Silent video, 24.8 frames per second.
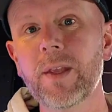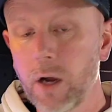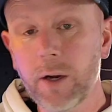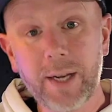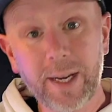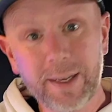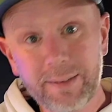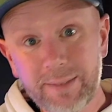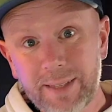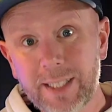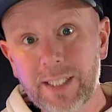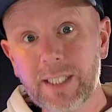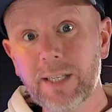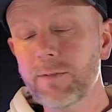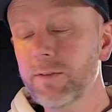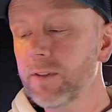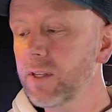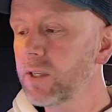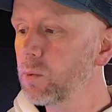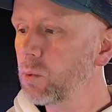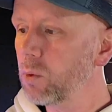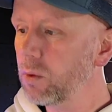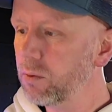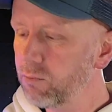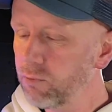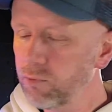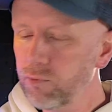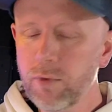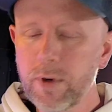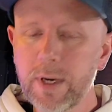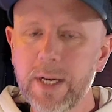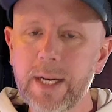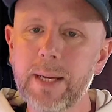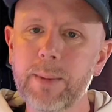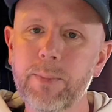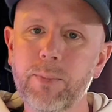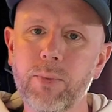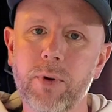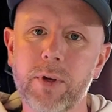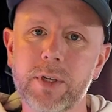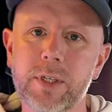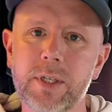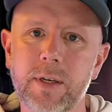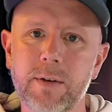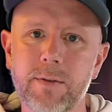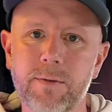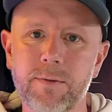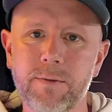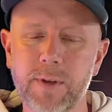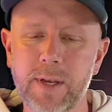Okay, that's it for this one. Really
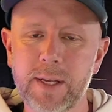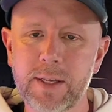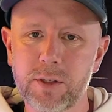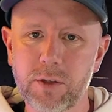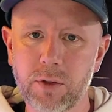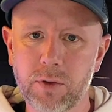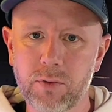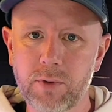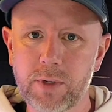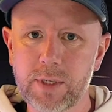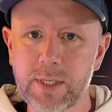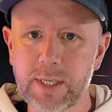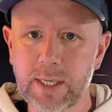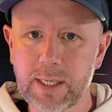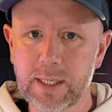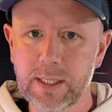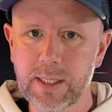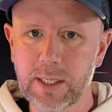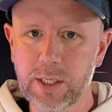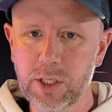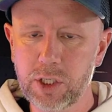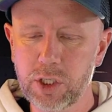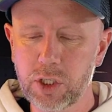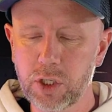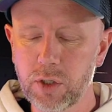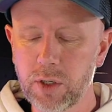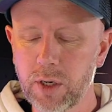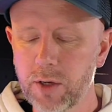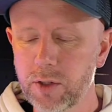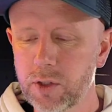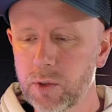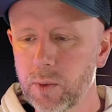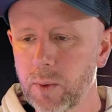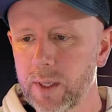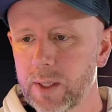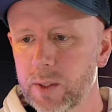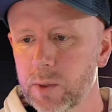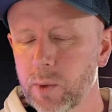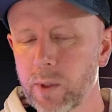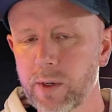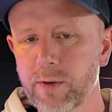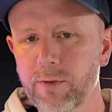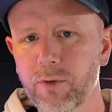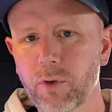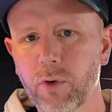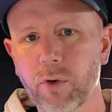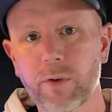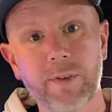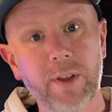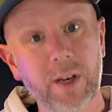impressive Insta three sixty Studio twenty twenty-four.